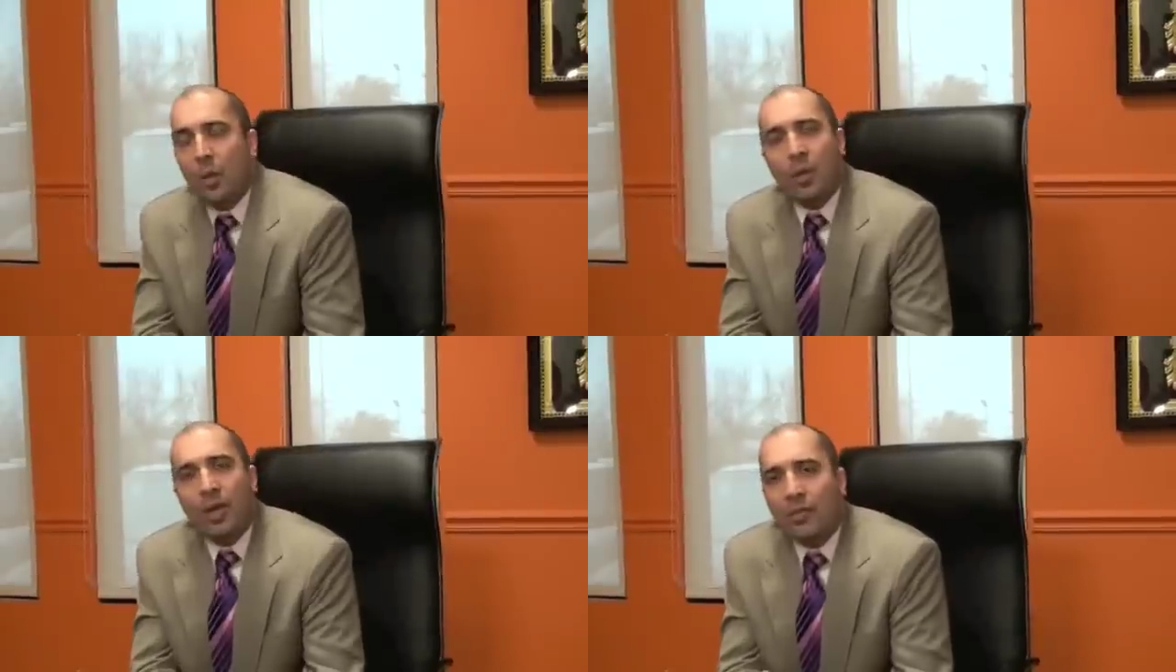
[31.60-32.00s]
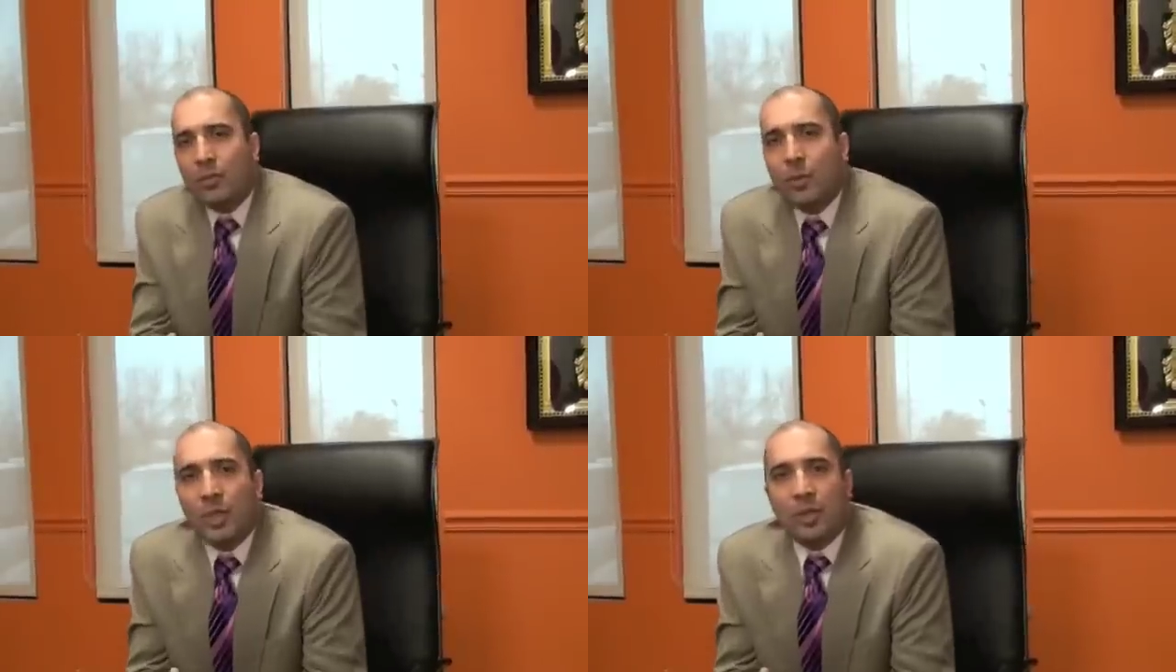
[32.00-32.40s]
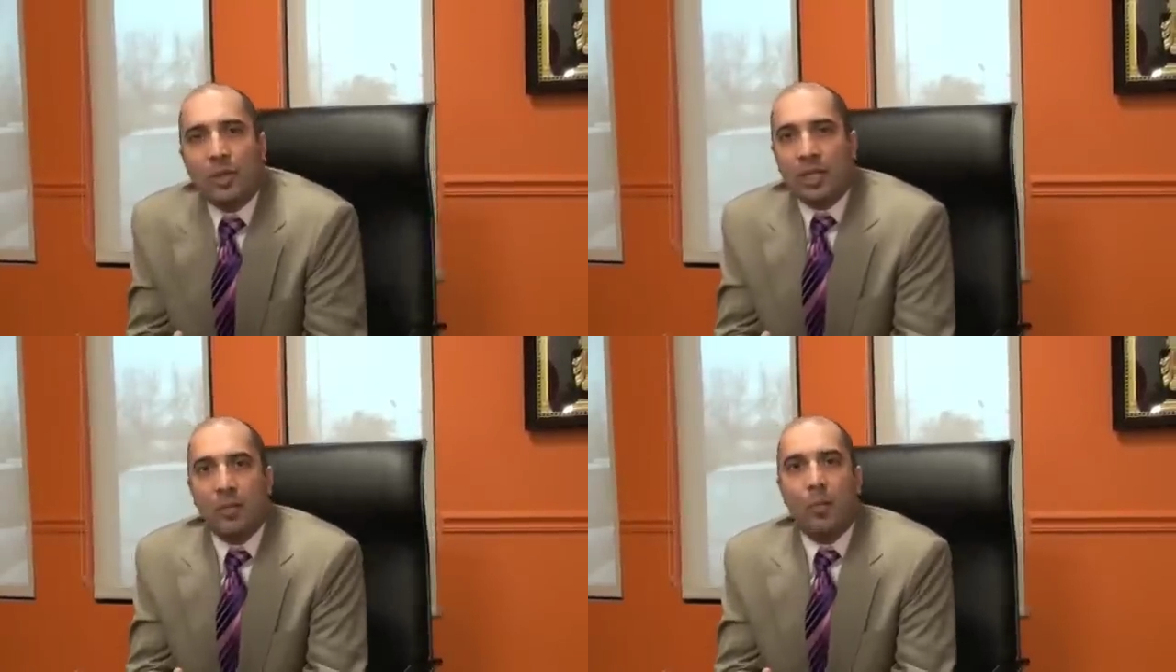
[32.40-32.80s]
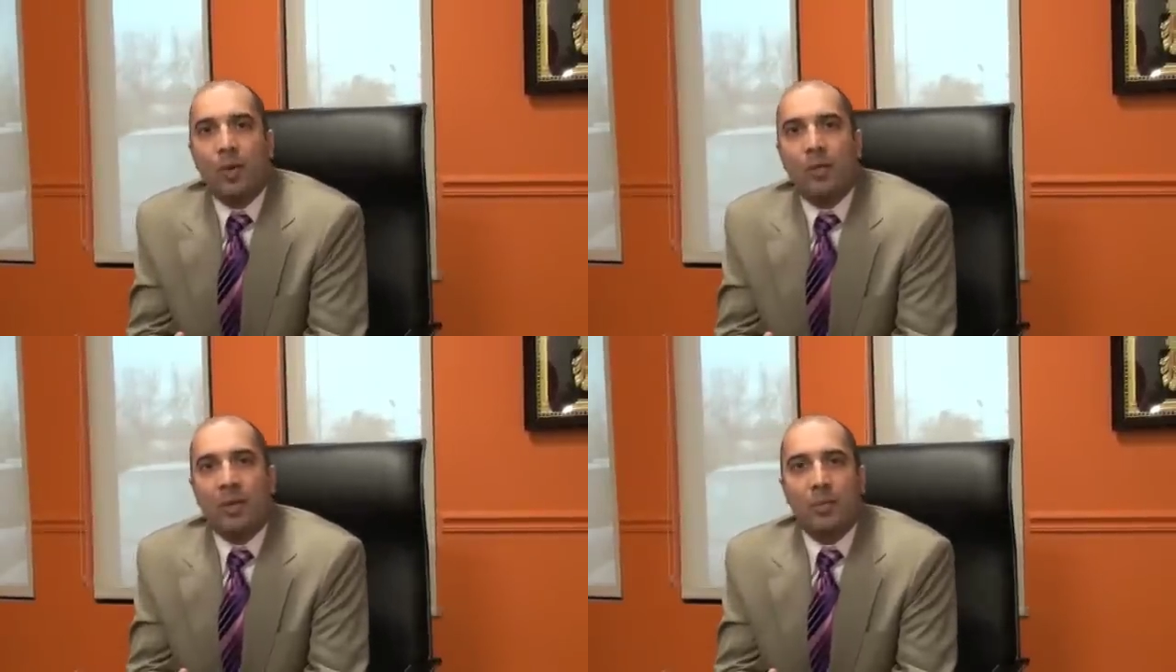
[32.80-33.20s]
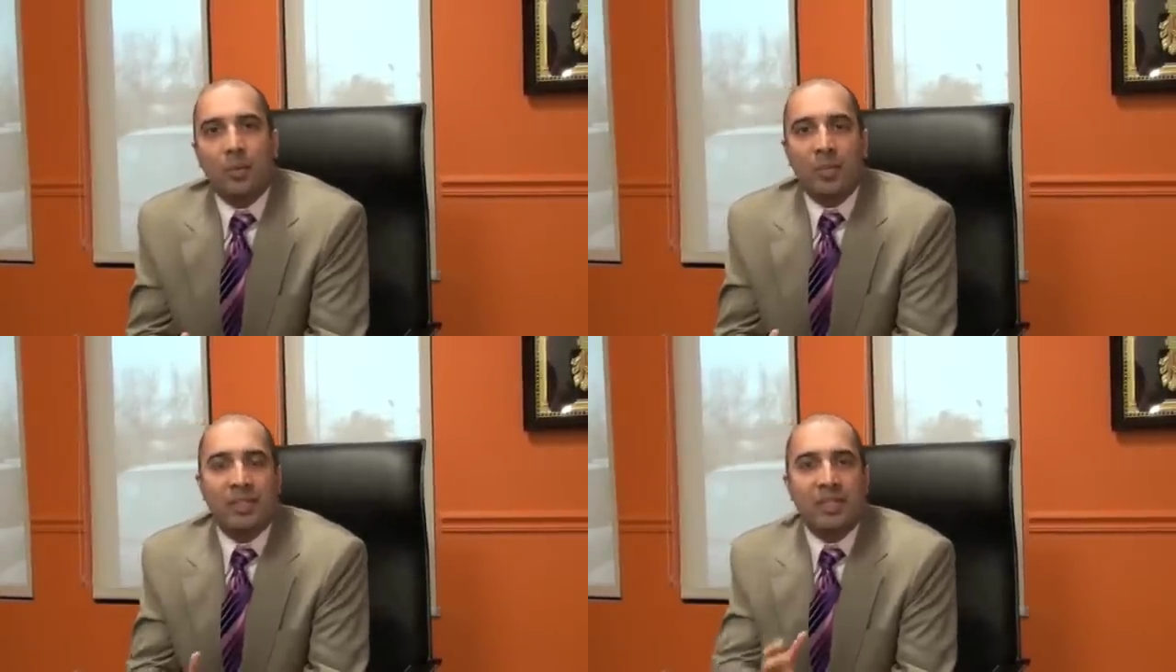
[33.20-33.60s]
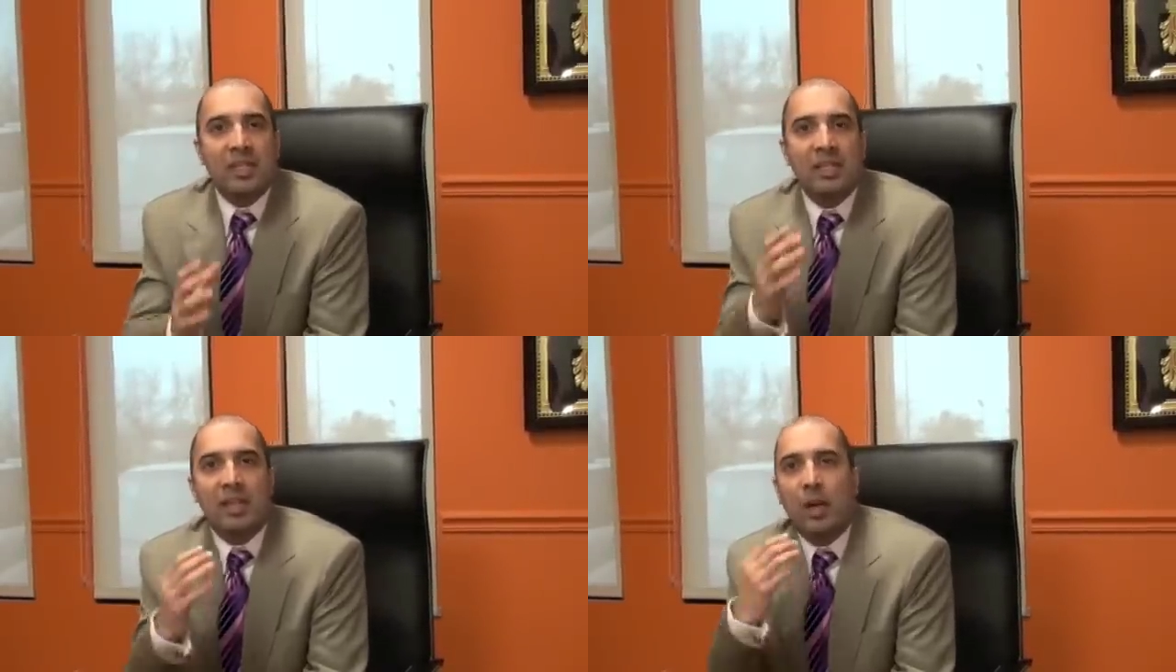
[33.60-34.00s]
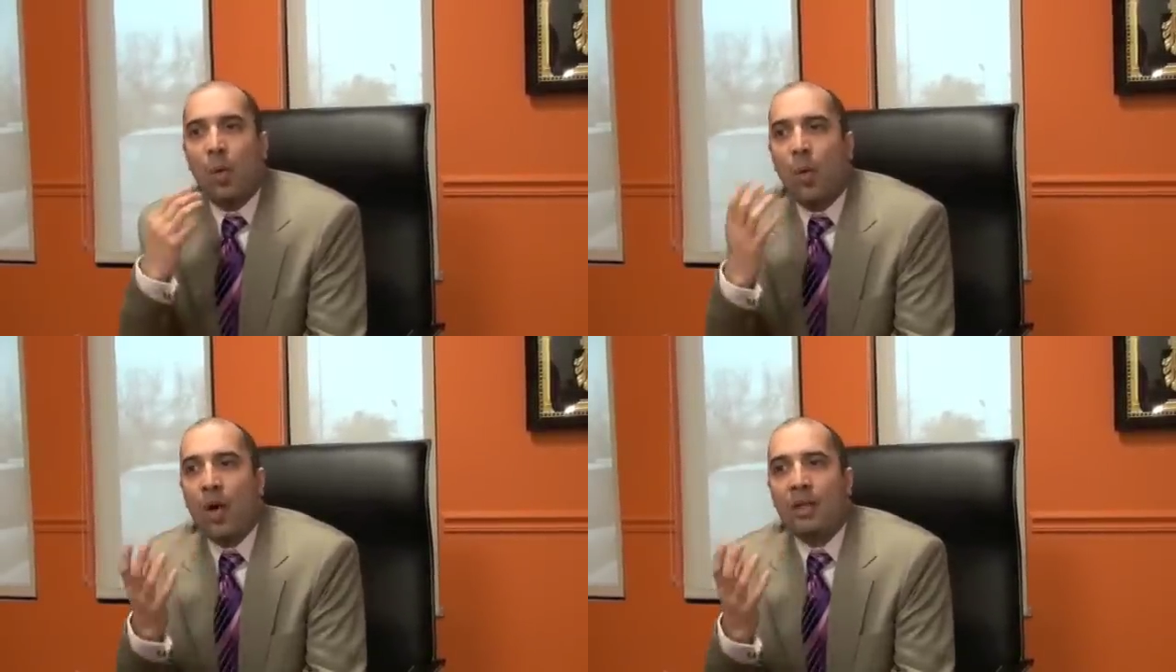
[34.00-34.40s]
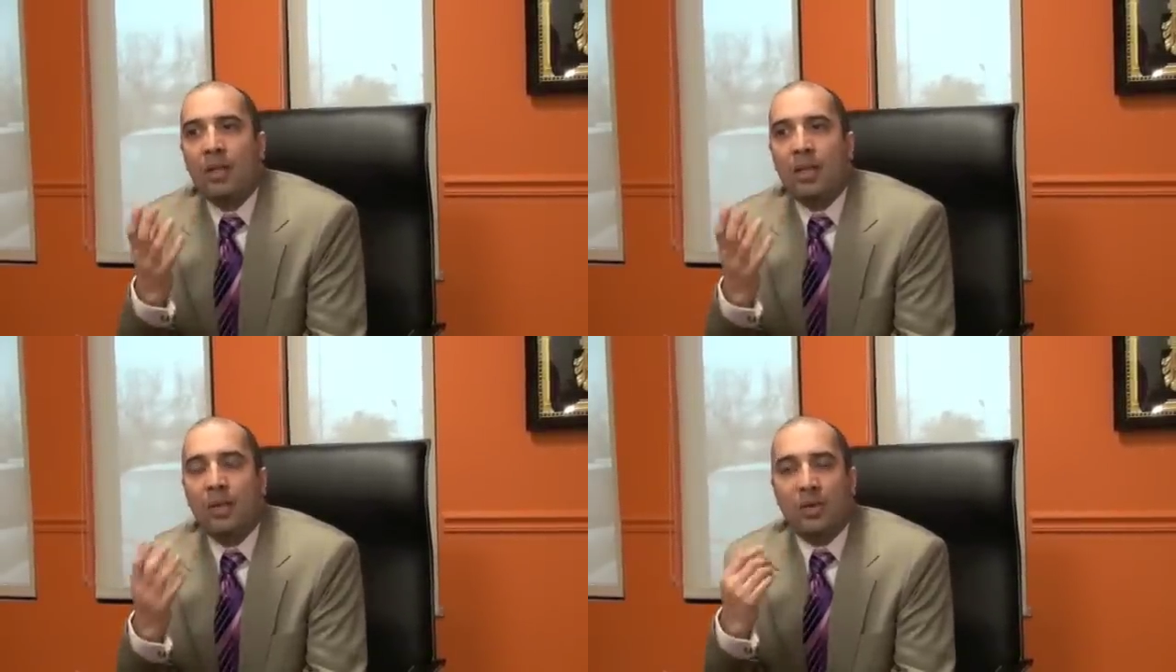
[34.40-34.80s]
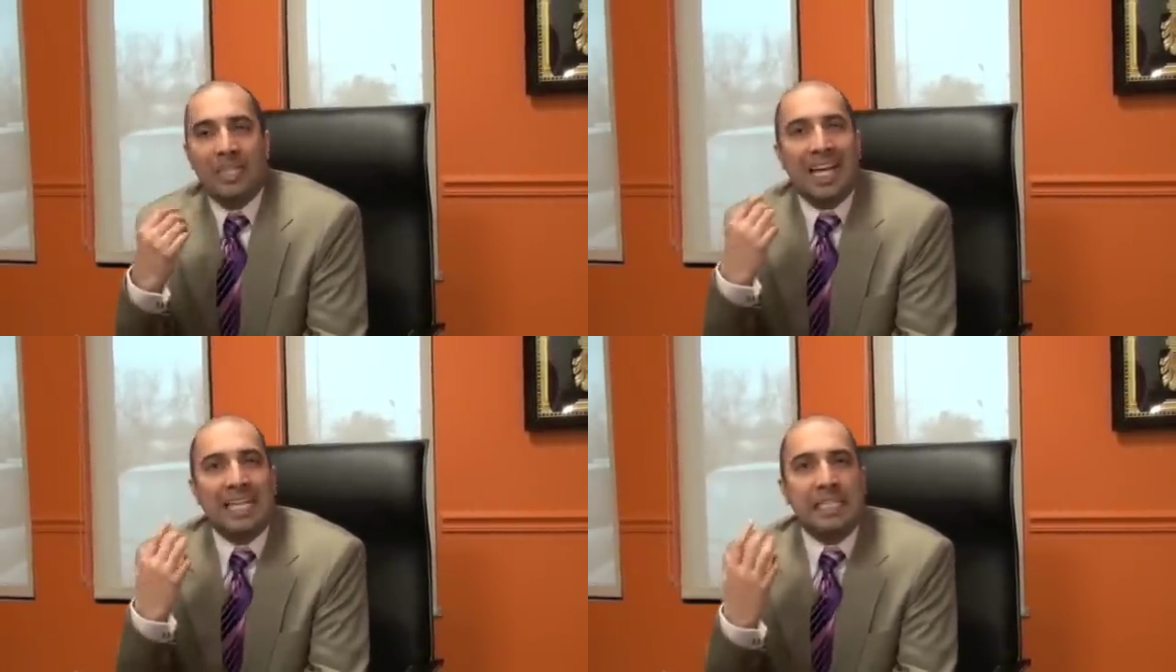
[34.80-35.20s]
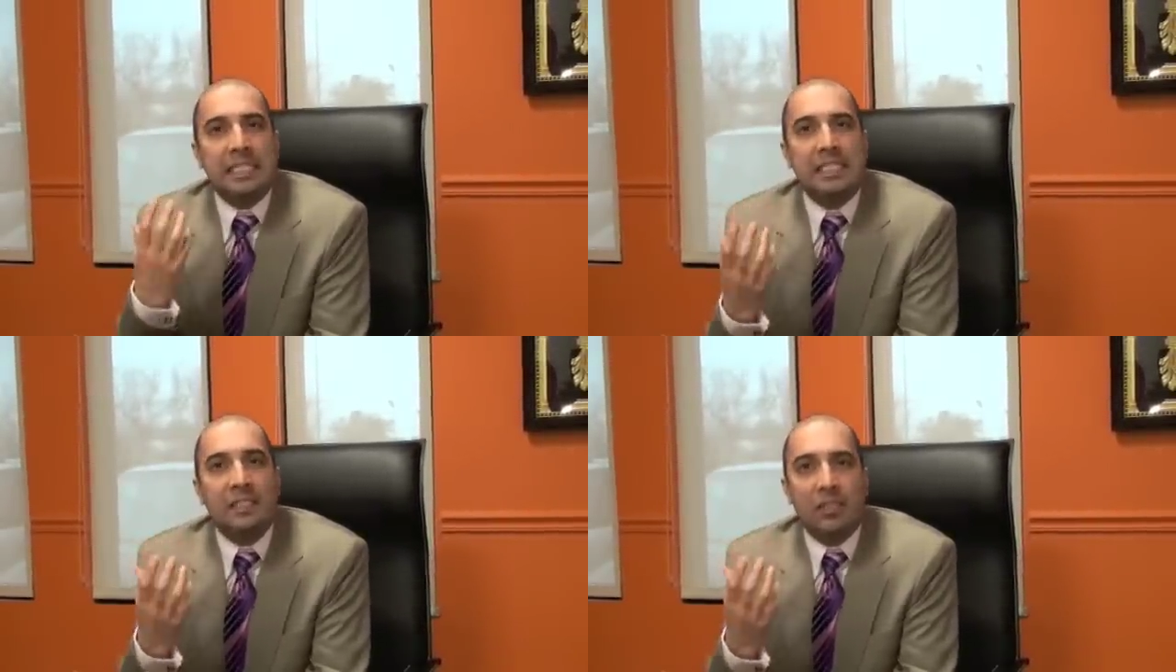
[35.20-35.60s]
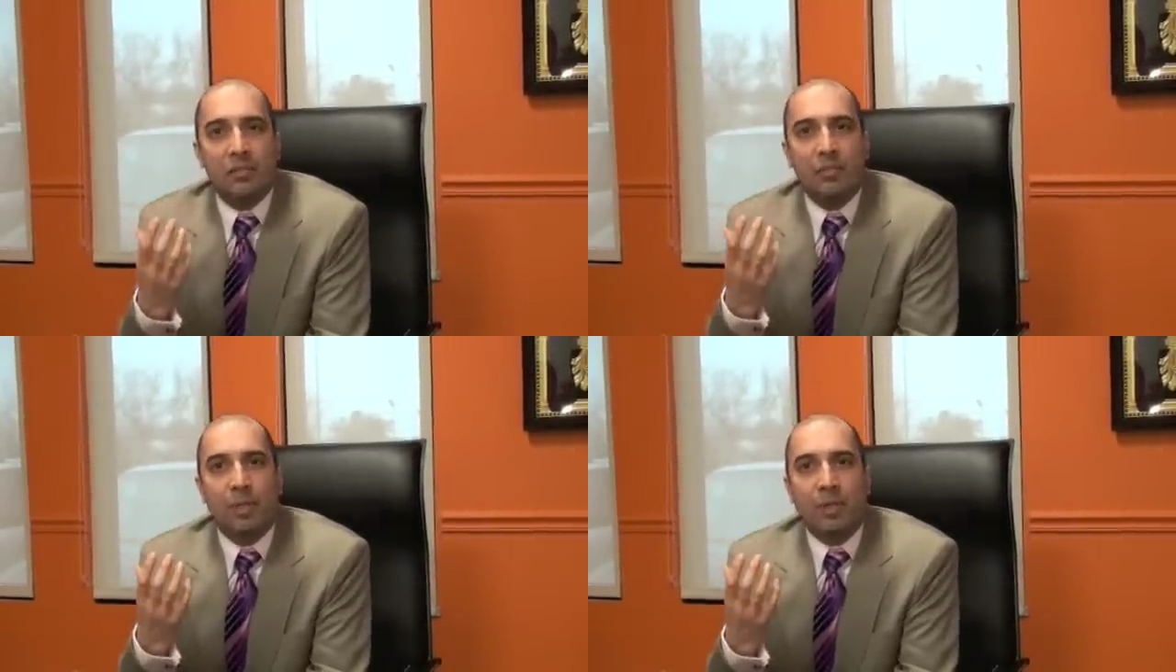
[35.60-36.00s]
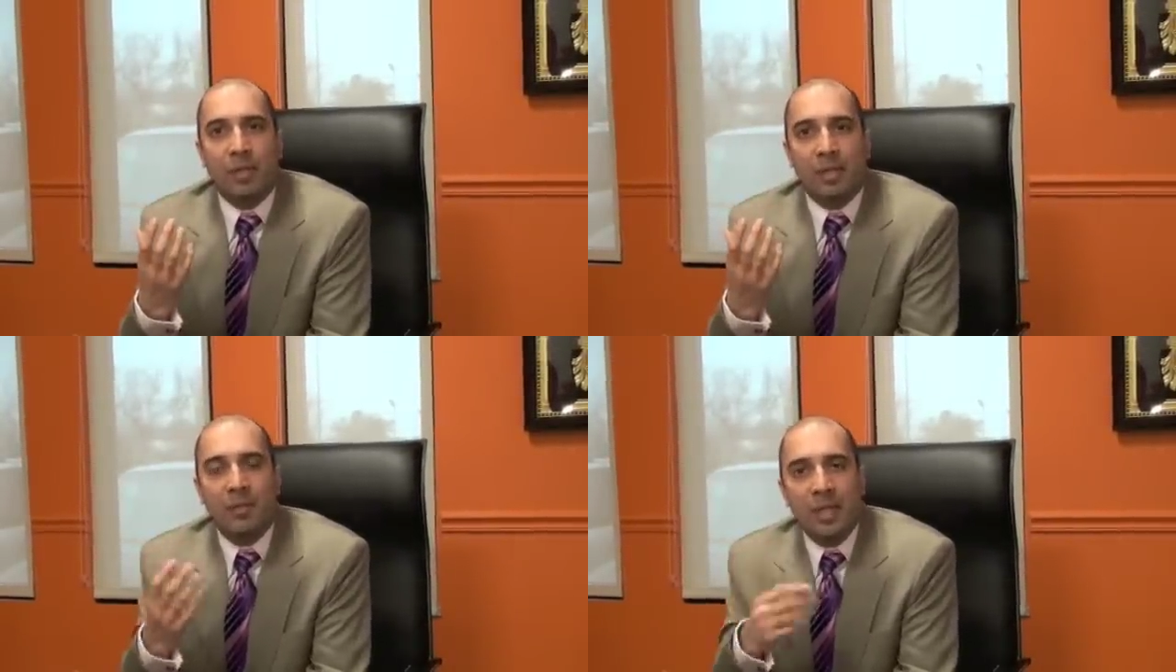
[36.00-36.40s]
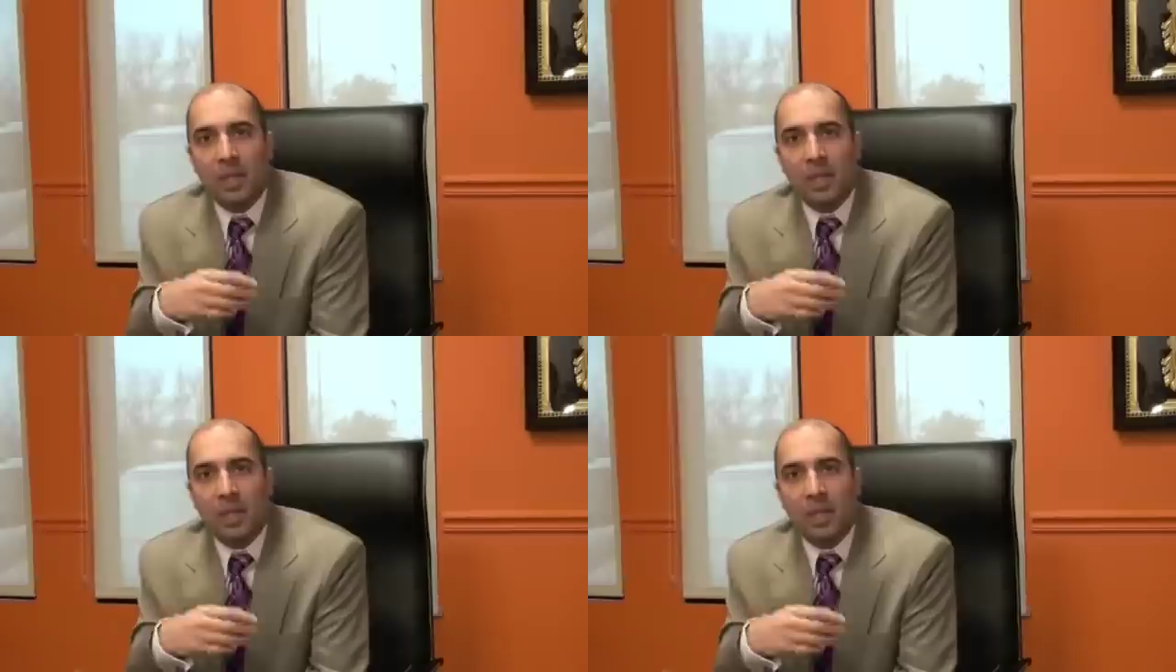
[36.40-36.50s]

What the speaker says: Whenever we look at women, when we see the quality or the ideal of beauty,